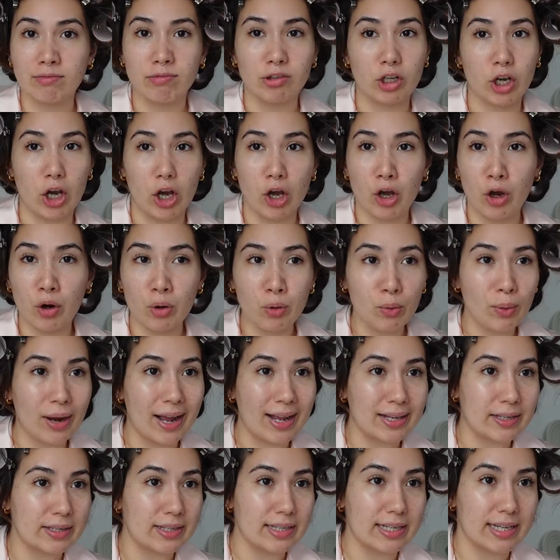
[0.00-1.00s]
go
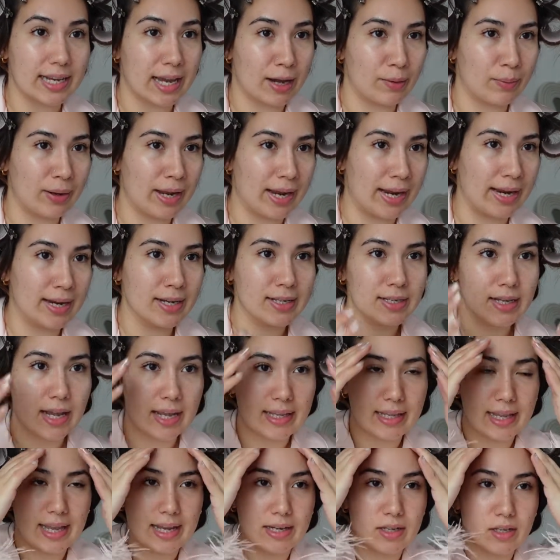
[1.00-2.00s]
and see how it is at
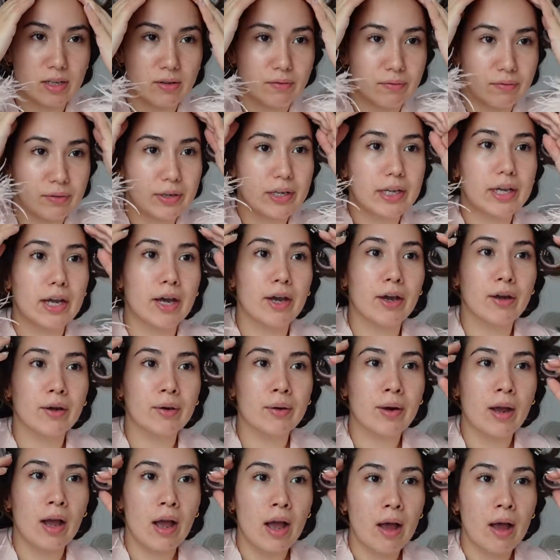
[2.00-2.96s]
the end of the video.